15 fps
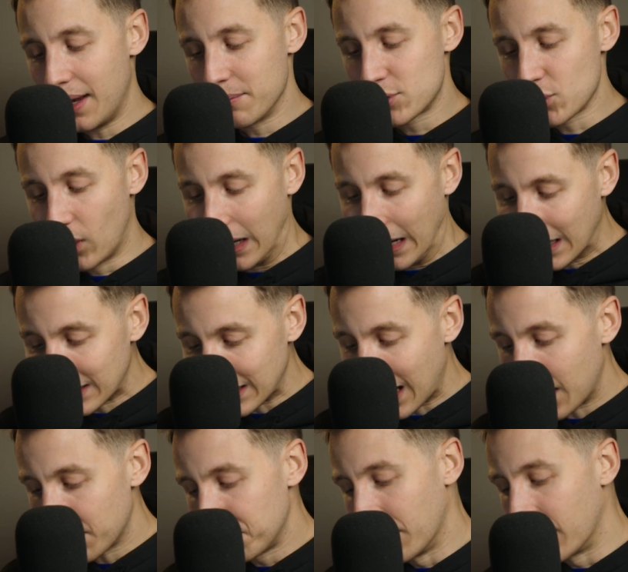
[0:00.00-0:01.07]
So I like
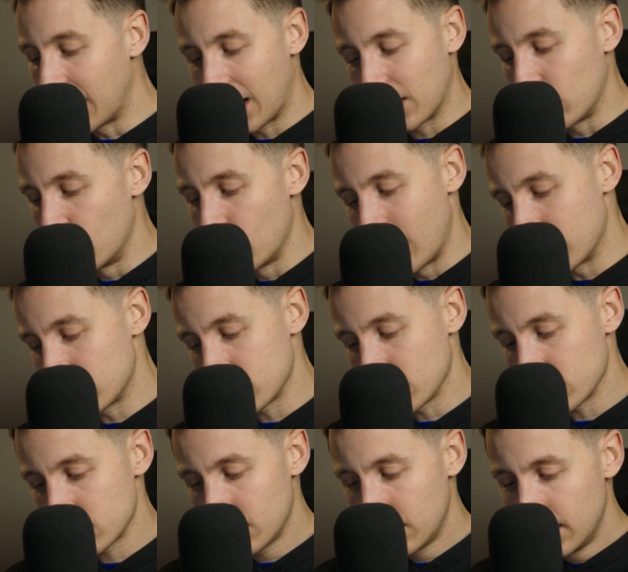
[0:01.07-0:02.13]
that, but I go red
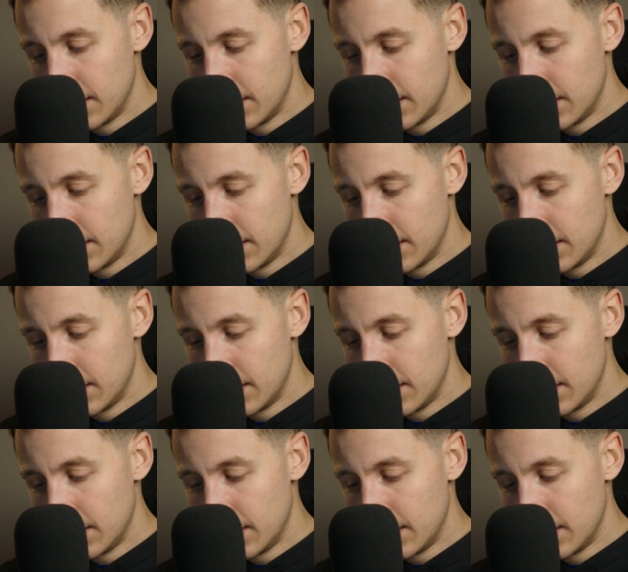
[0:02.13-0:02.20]
sauce.